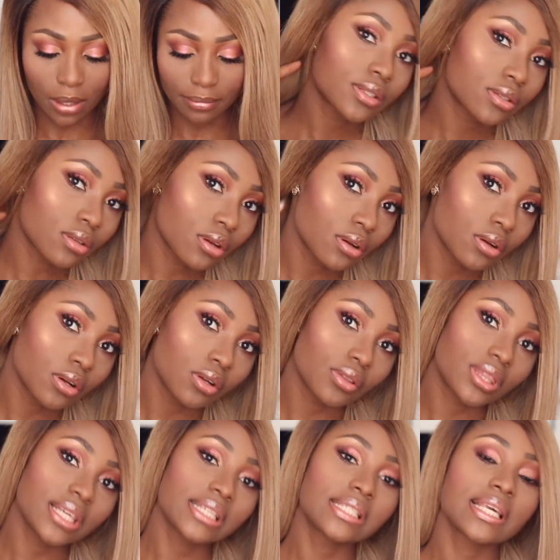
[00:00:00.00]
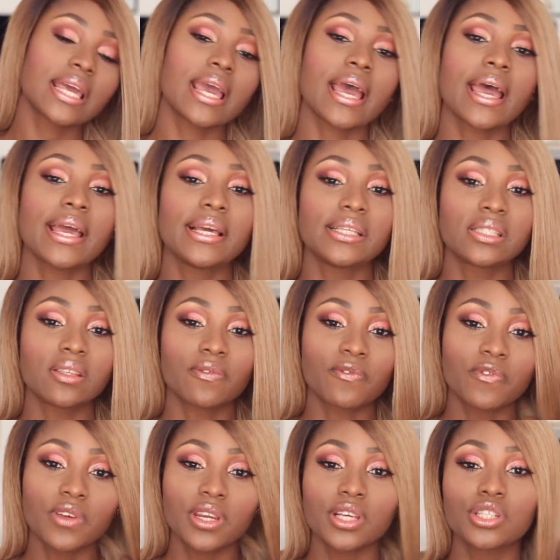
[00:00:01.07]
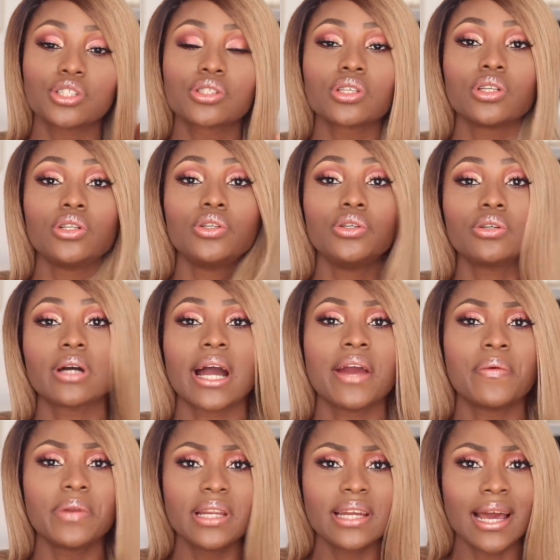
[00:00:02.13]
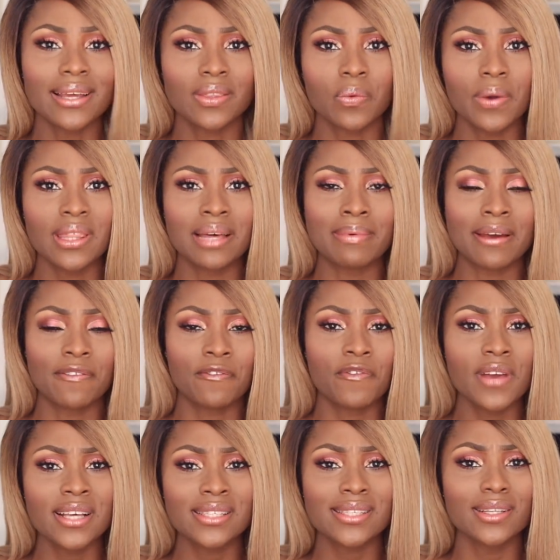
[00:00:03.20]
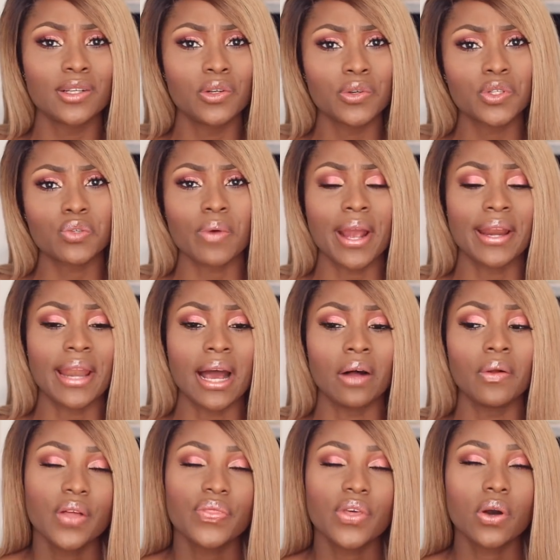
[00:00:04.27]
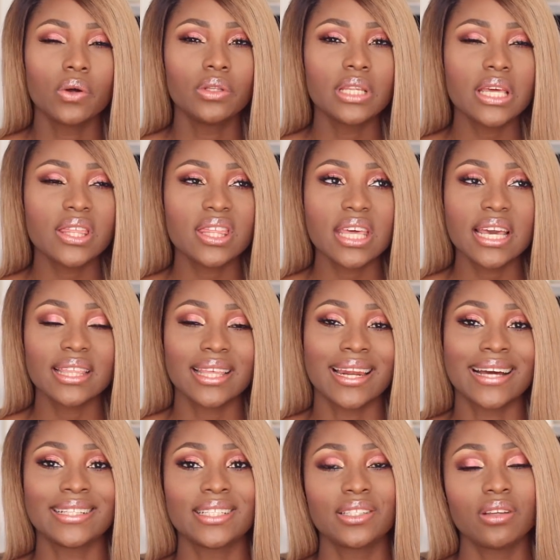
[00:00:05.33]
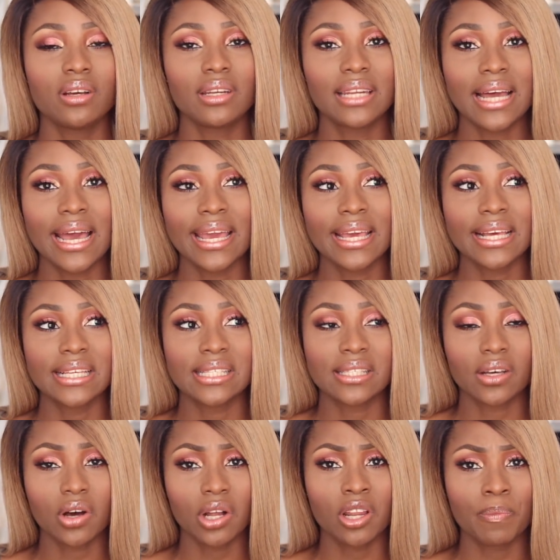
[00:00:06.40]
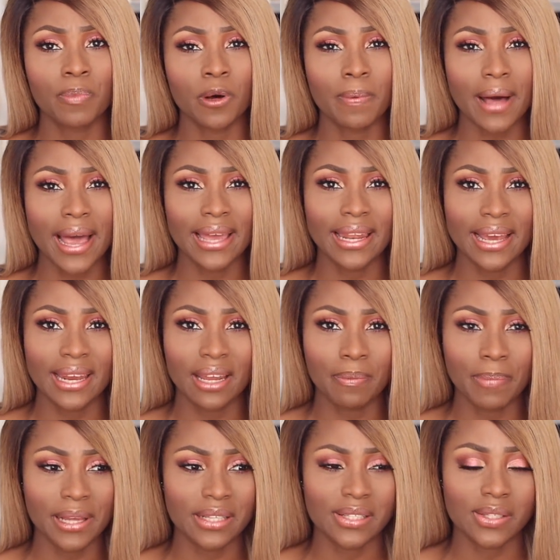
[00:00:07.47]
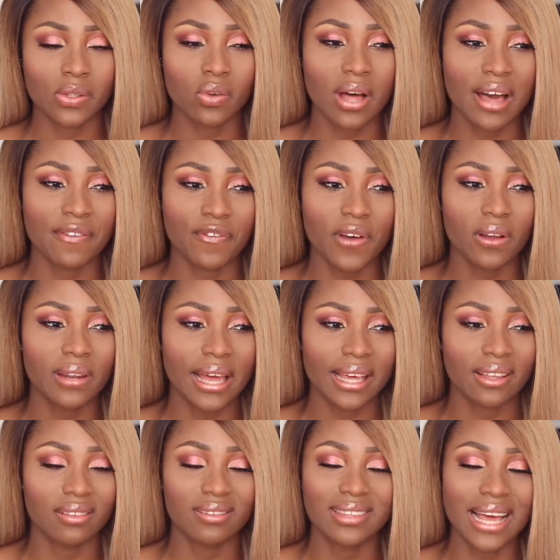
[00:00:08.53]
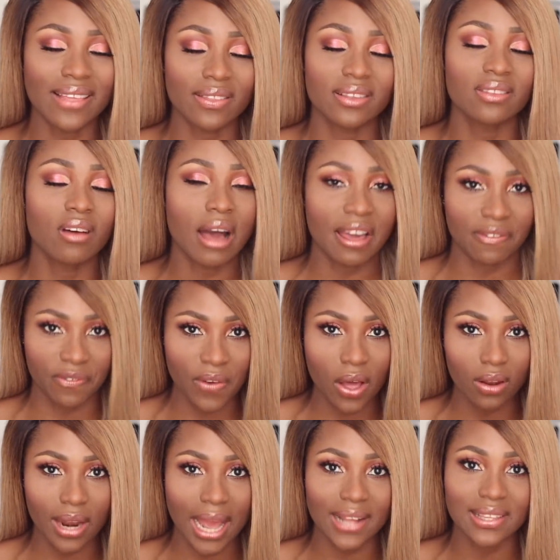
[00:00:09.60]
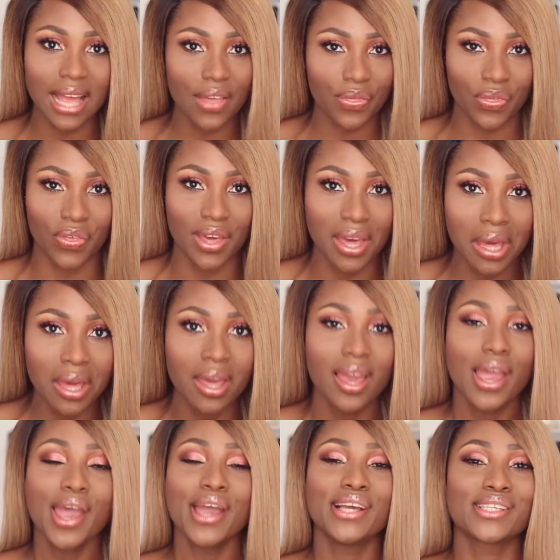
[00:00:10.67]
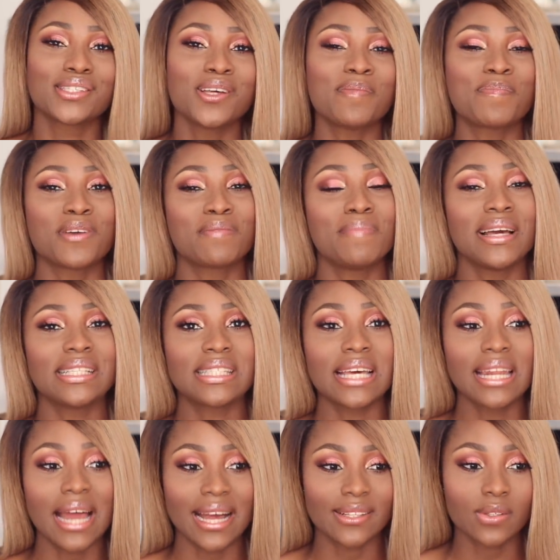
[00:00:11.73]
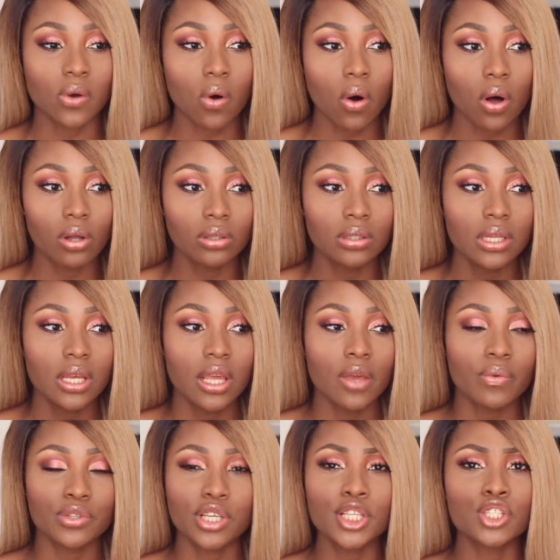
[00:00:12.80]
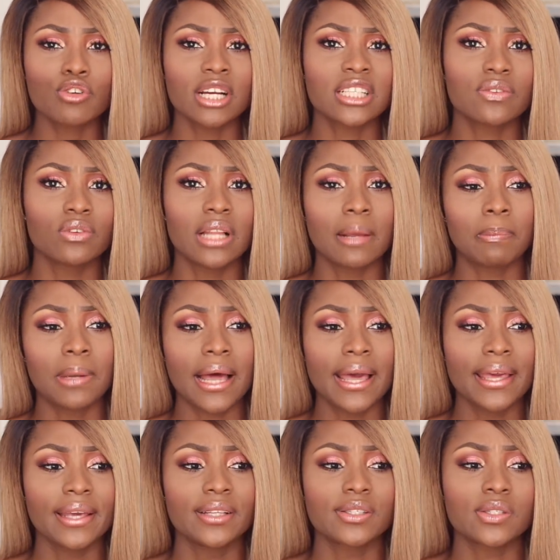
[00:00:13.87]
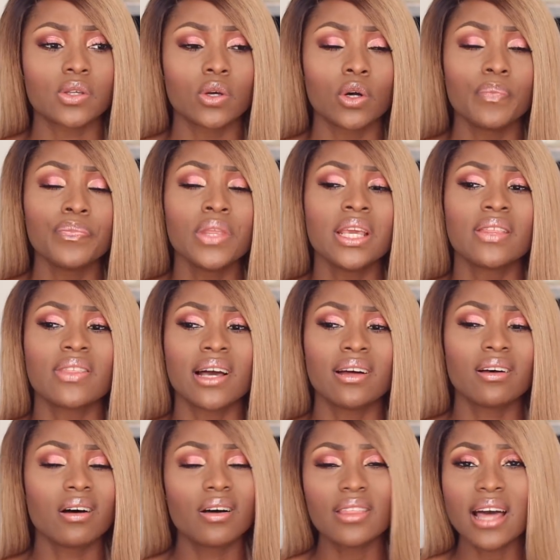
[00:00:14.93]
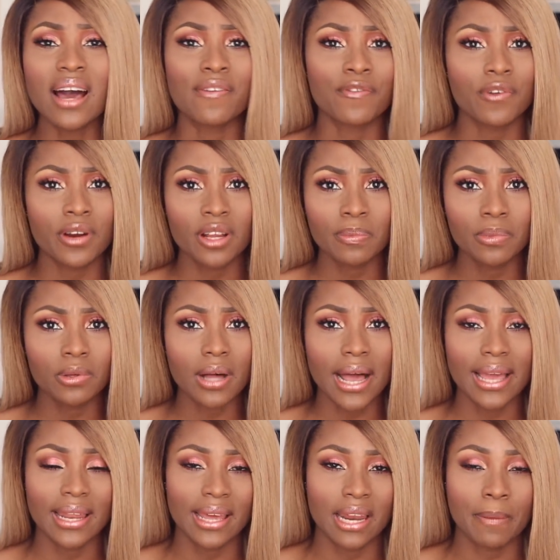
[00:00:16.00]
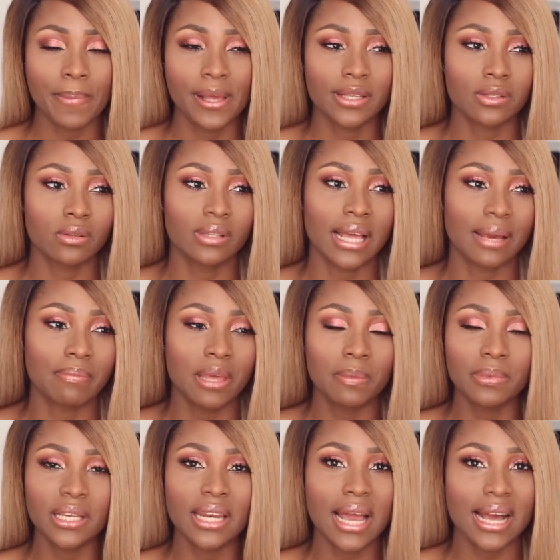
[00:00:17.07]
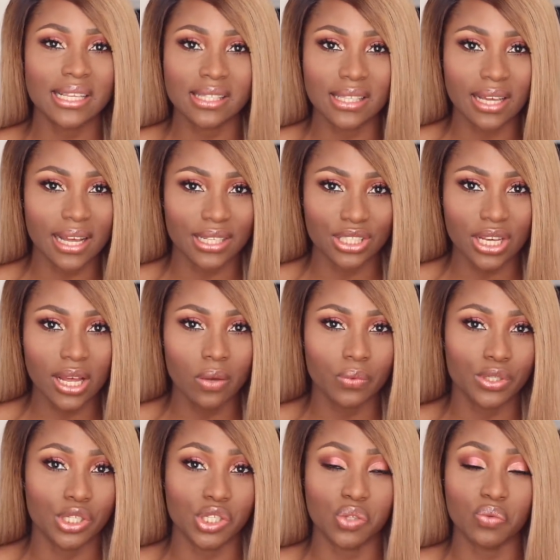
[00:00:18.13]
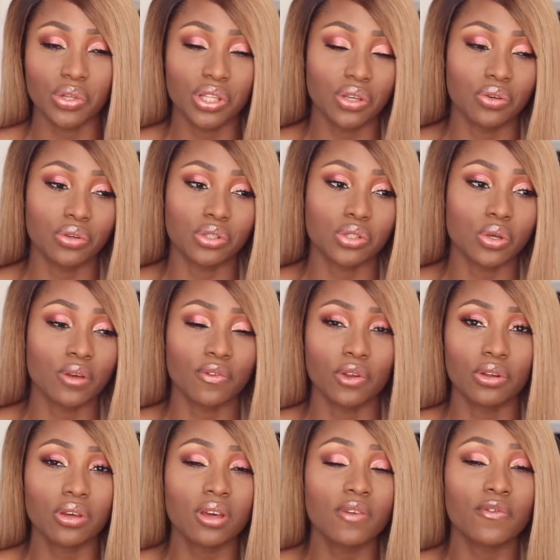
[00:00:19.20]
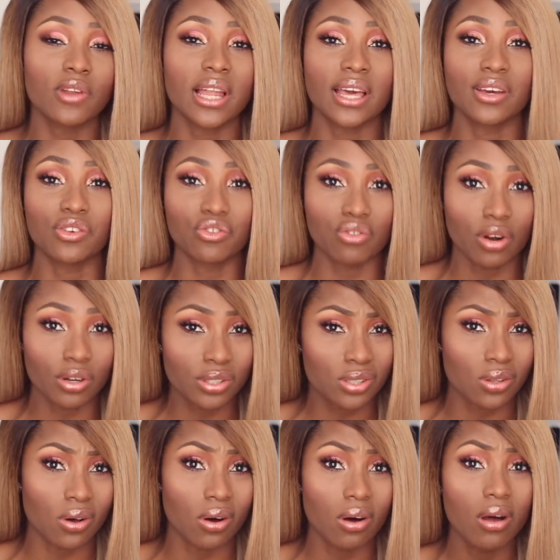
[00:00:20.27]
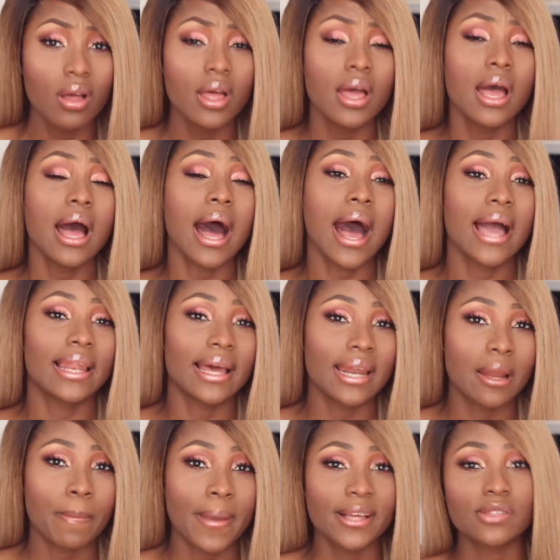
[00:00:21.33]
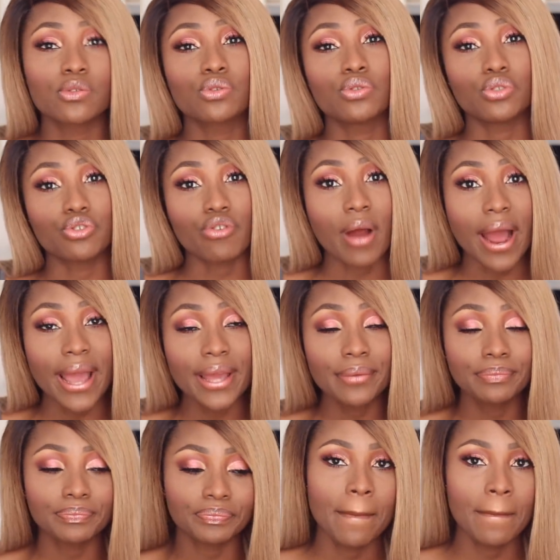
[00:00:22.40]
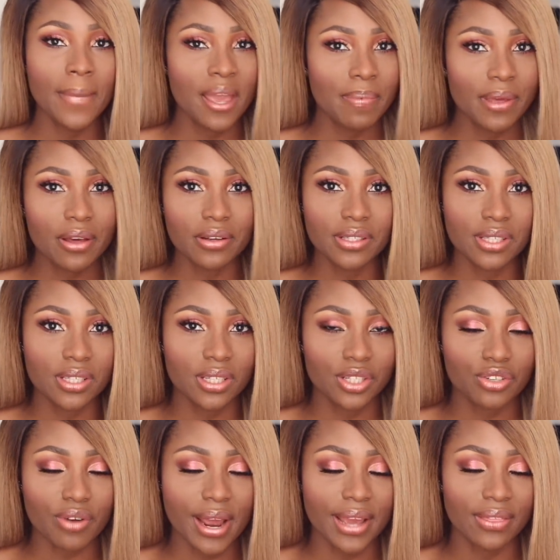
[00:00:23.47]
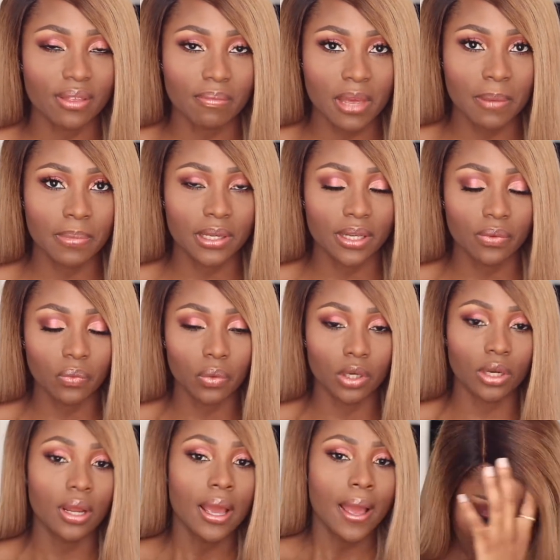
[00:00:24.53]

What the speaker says: So this here is the finished look. I really like the way that my face looks right now. The only thing that I did not like is the Colourpop eyeliner pencil. That thing is not pigmented at all. It was just stressful applying it. So there are other affordable eyeliner pencils, like Maybelline has the Kajal, which is really good. So if you're looking for like a drugstore eyeliner pencil to try, maybe consider trying the Maybelline one.